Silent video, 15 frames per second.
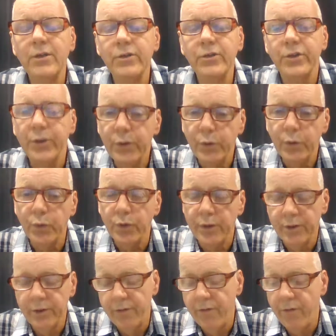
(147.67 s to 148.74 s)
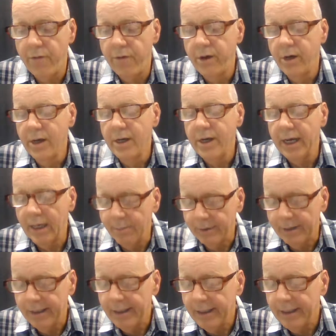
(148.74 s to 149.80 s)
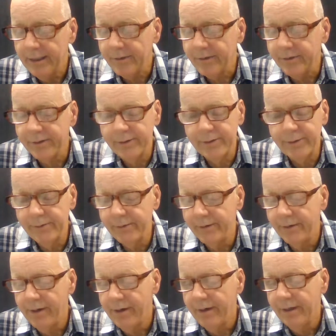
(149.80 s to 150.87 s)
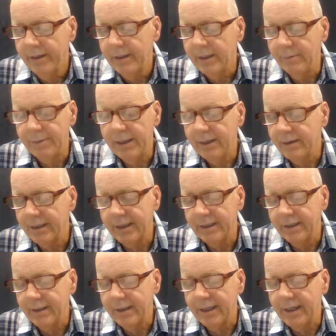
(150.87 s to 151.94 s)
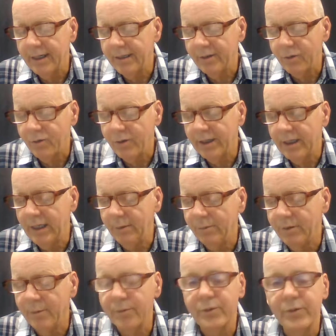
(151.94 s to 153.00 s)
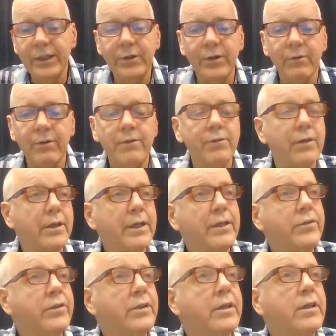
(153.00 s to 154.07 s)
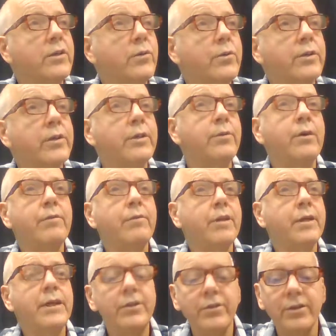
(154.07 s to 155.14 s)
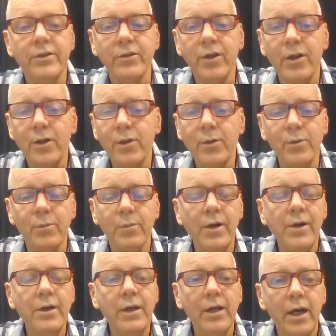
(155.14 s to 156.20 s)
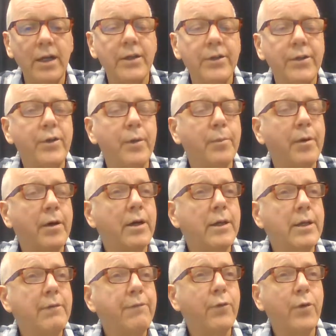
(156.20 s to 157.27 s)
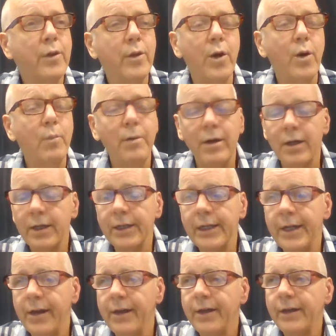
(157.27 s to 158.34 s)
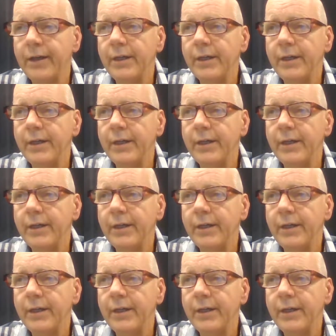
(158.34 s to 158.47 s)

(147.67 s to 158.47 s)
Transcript: Soon. And I'm going to get it out soon. I'm not that guy that's trying to keep some secret revelation, because really revelation is all unto the body, for the whole body.